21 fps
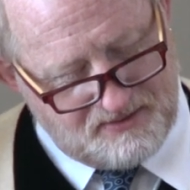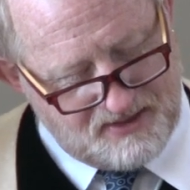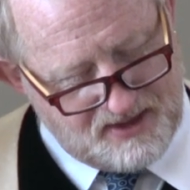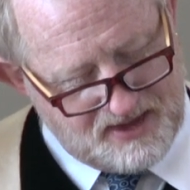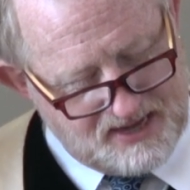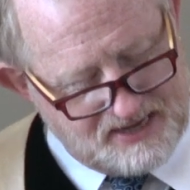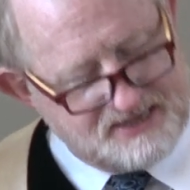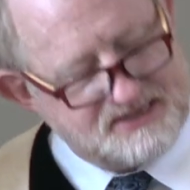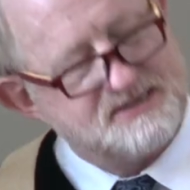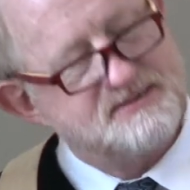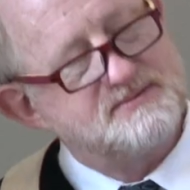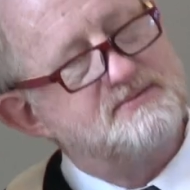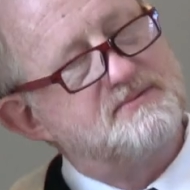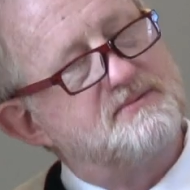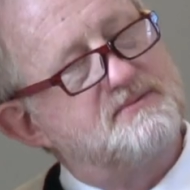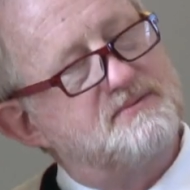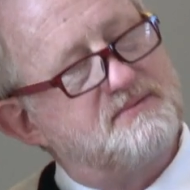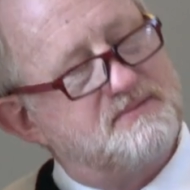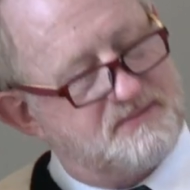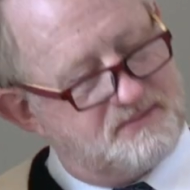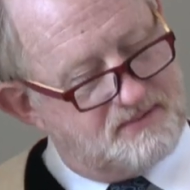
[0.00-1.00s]
that
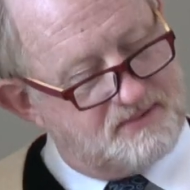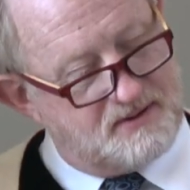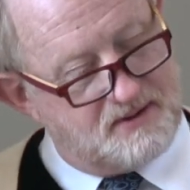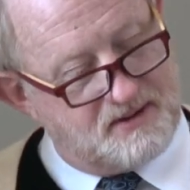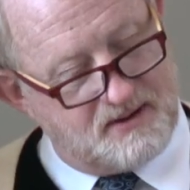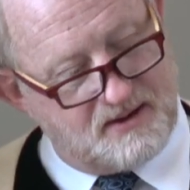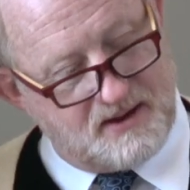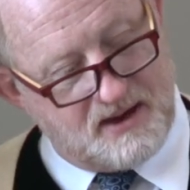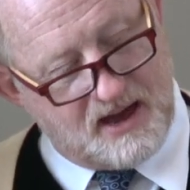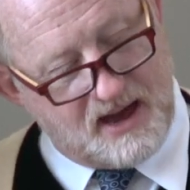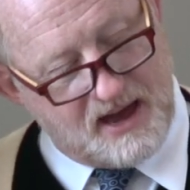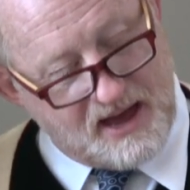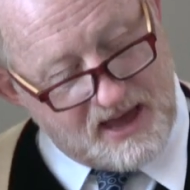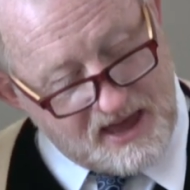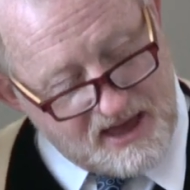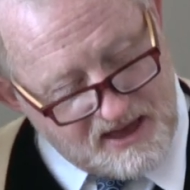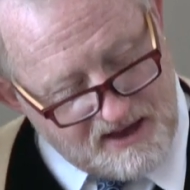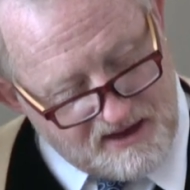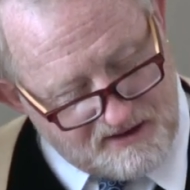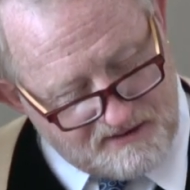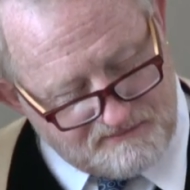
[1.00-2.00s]
I
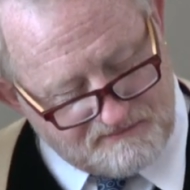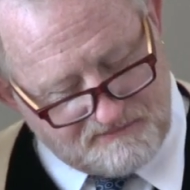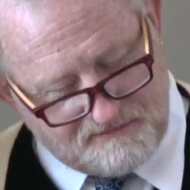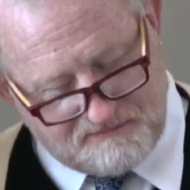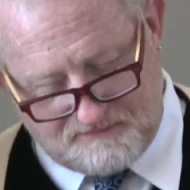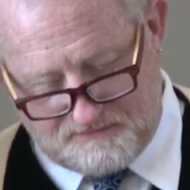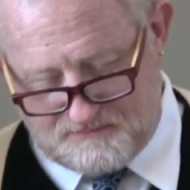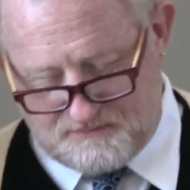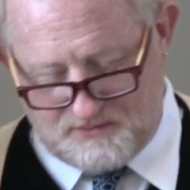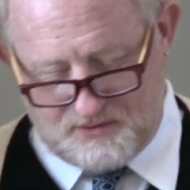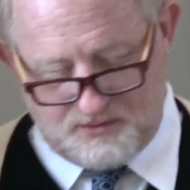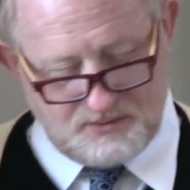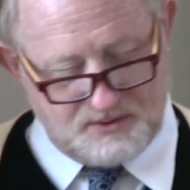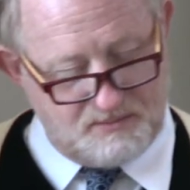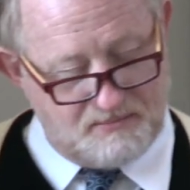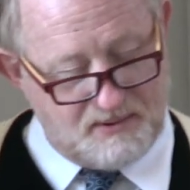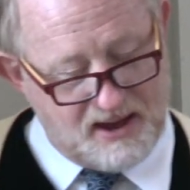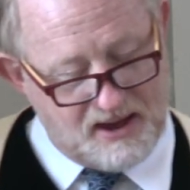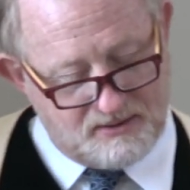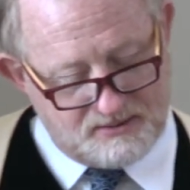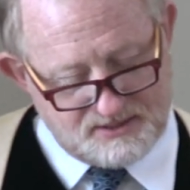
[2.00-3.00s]
have wrote
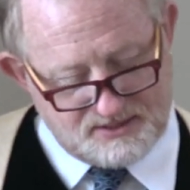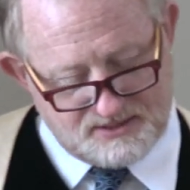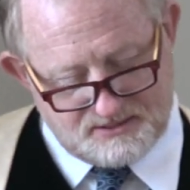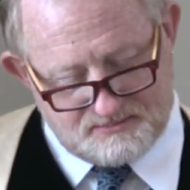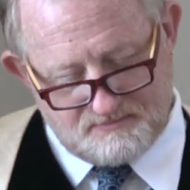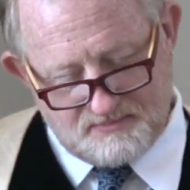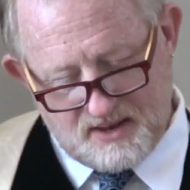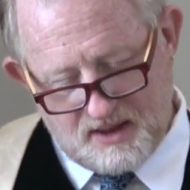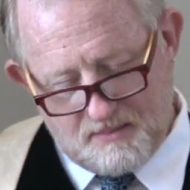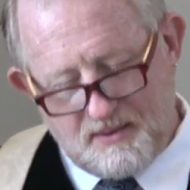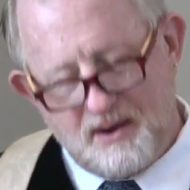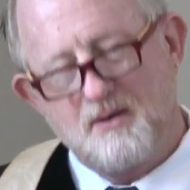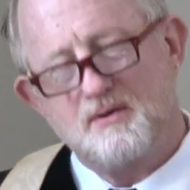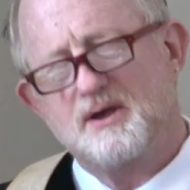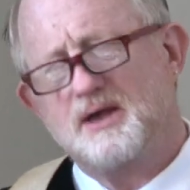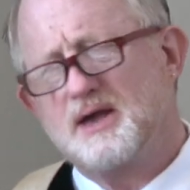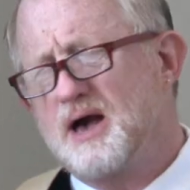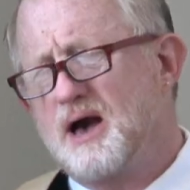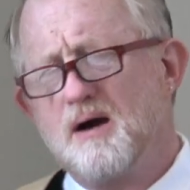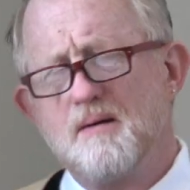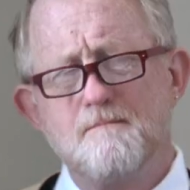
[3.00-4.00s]

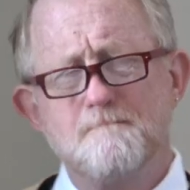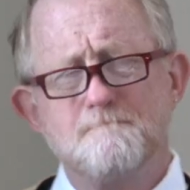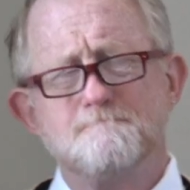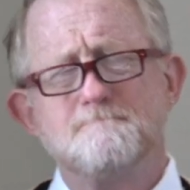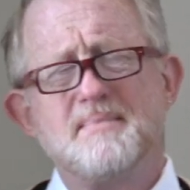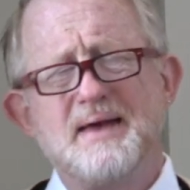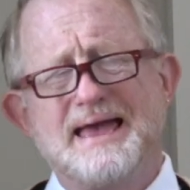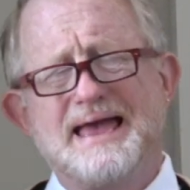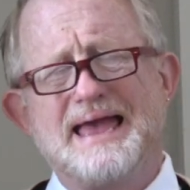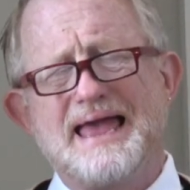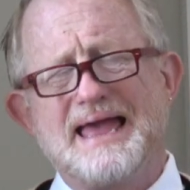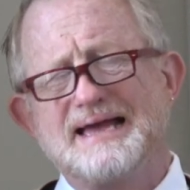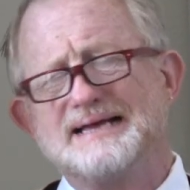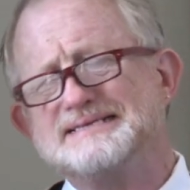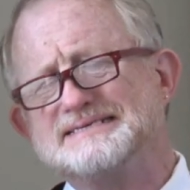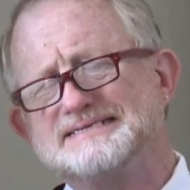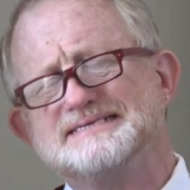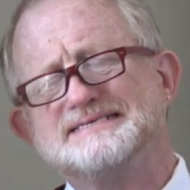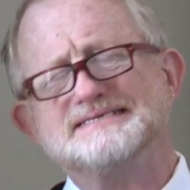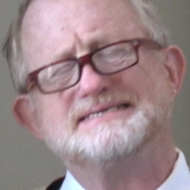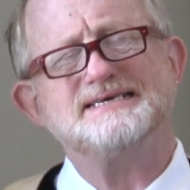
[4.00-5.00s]
about come
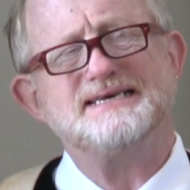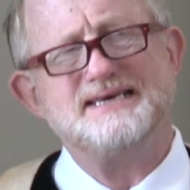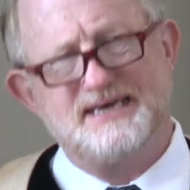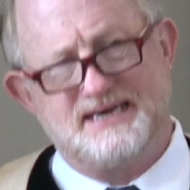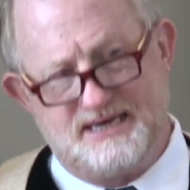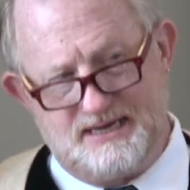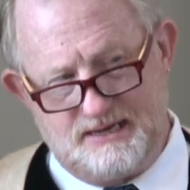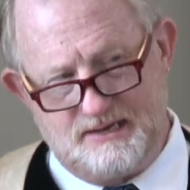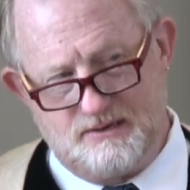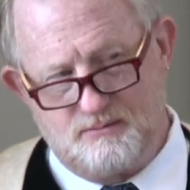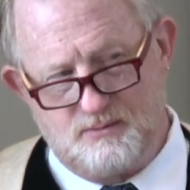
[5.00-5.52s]
and see.